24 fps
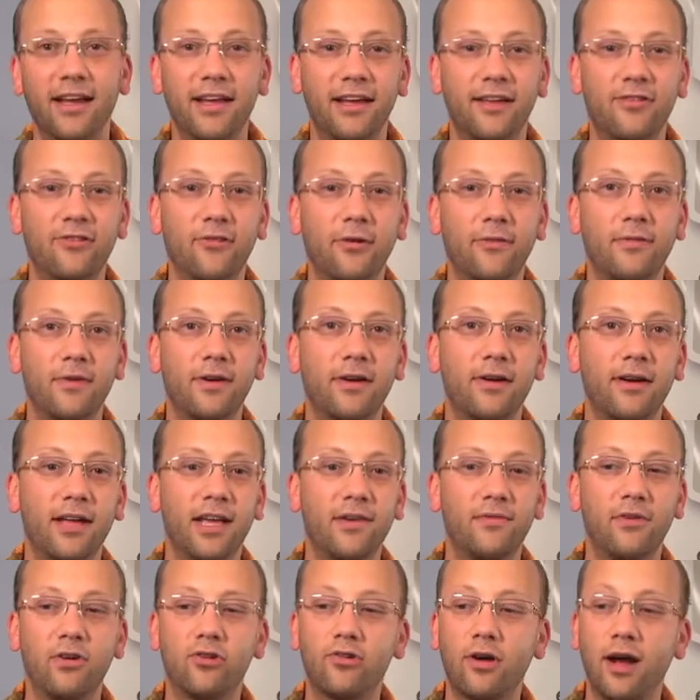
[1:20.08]
so I figured I'd
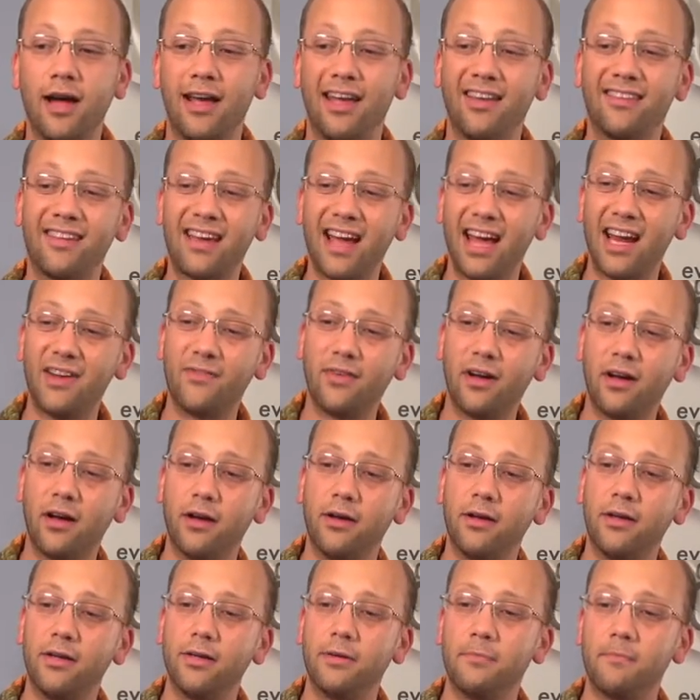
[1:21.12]
give it a try. It's kind of
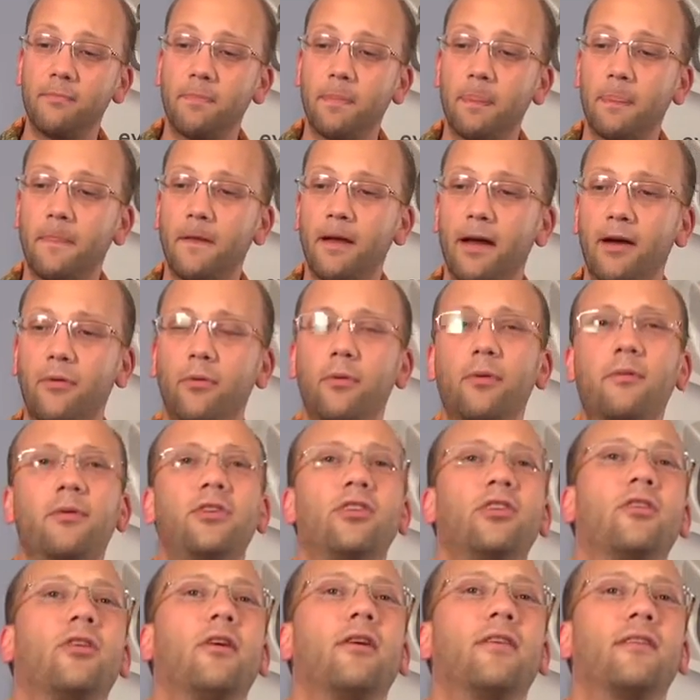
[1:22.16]
a, what would
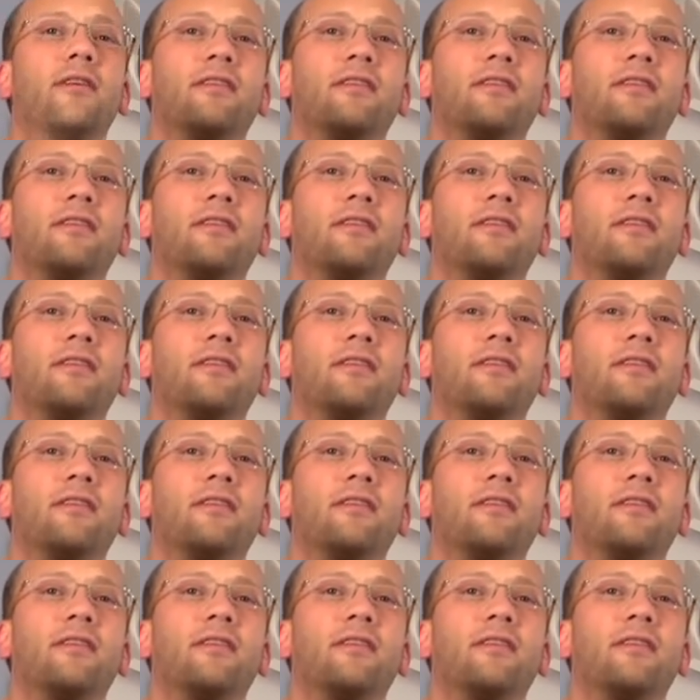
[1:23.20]
you call